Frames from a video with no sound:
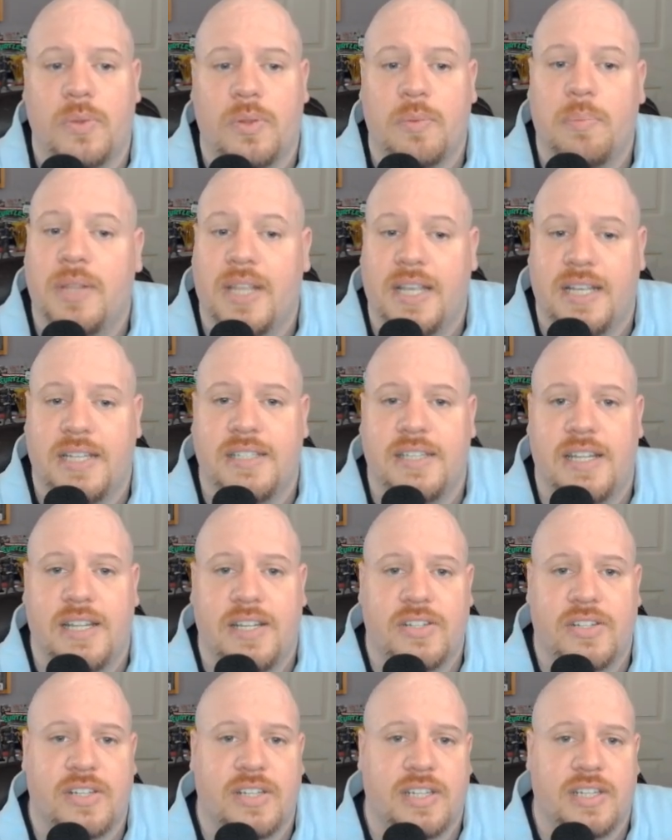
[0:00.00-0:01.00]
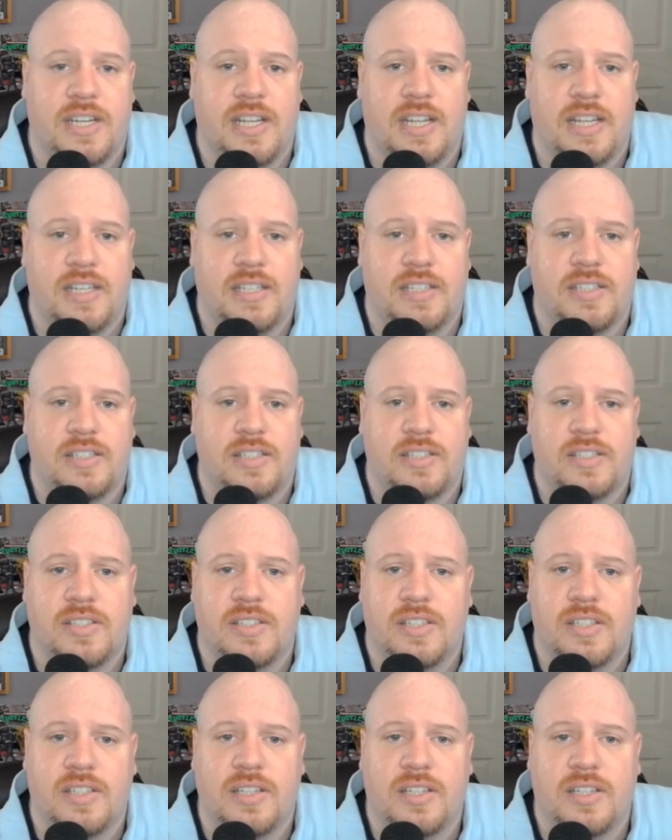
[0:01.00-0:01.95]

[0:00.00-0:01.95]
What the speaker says: the PlayStation, it